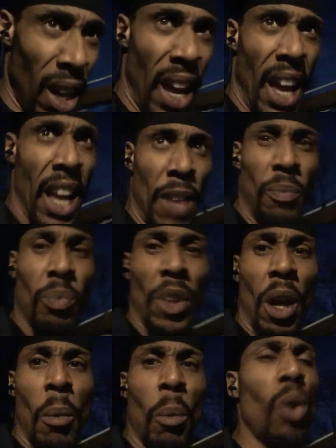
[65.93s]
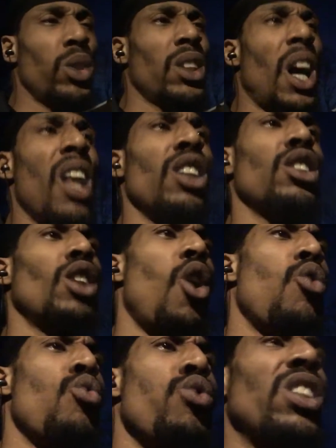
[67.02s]
And most scholars
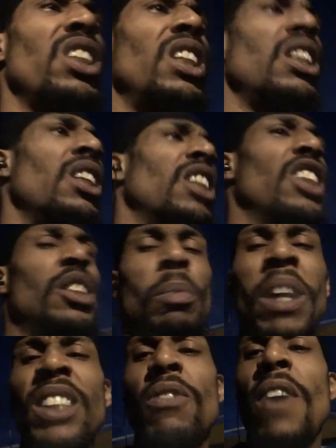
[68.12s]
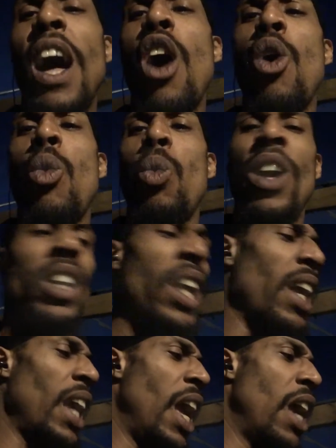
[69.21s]
don't really specify on where they
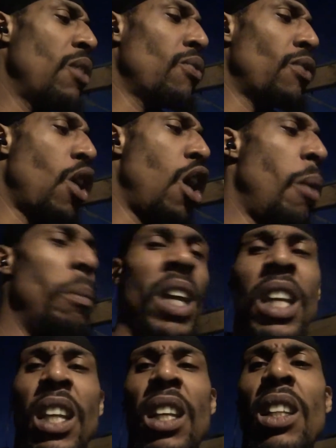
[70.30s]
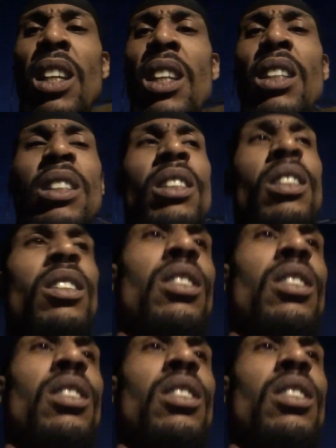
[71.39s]
came from and